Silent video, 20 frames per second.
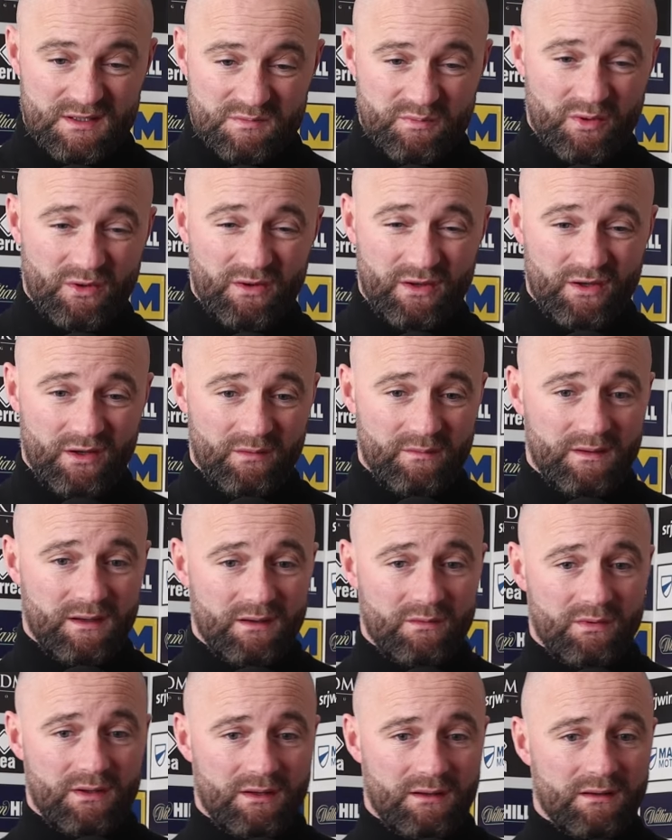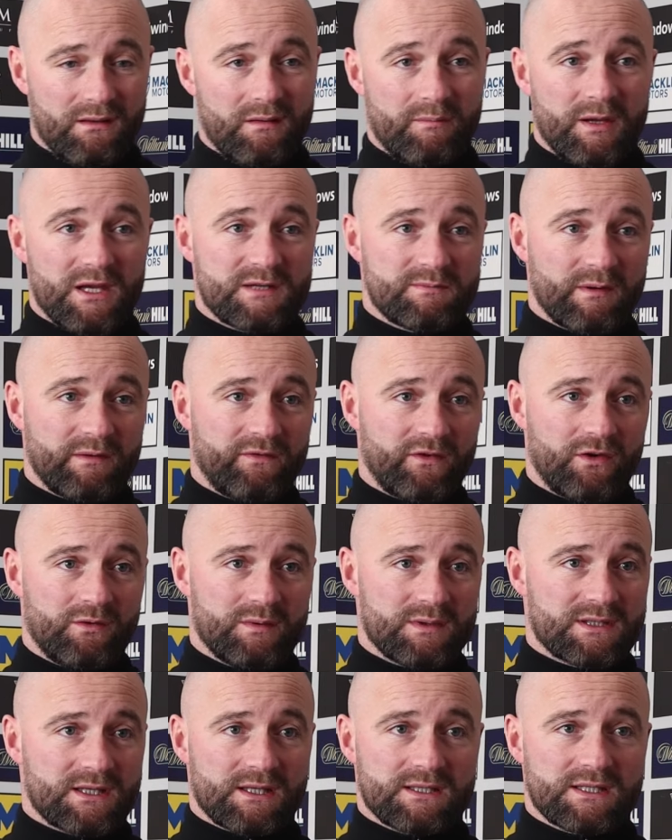it's probably up there with the best
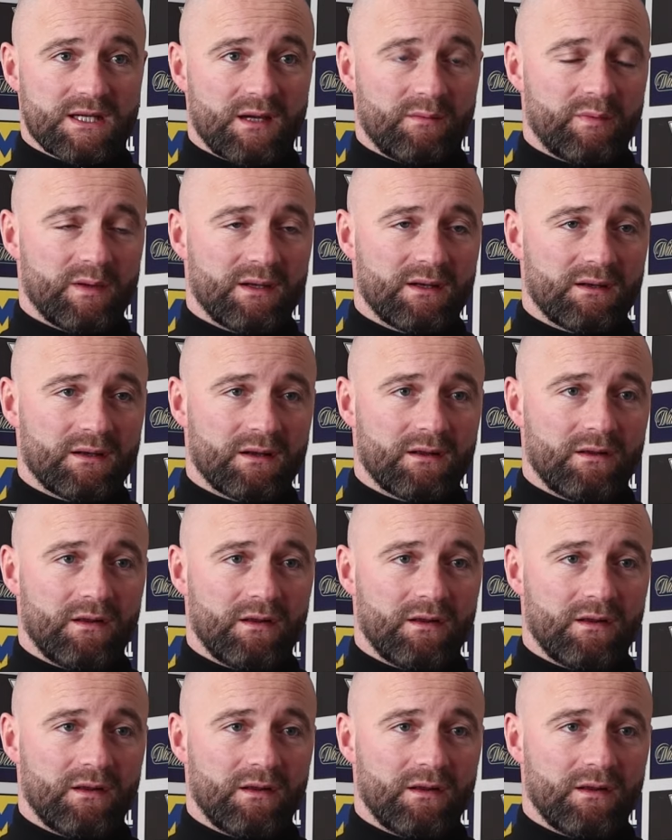performance since I've been at the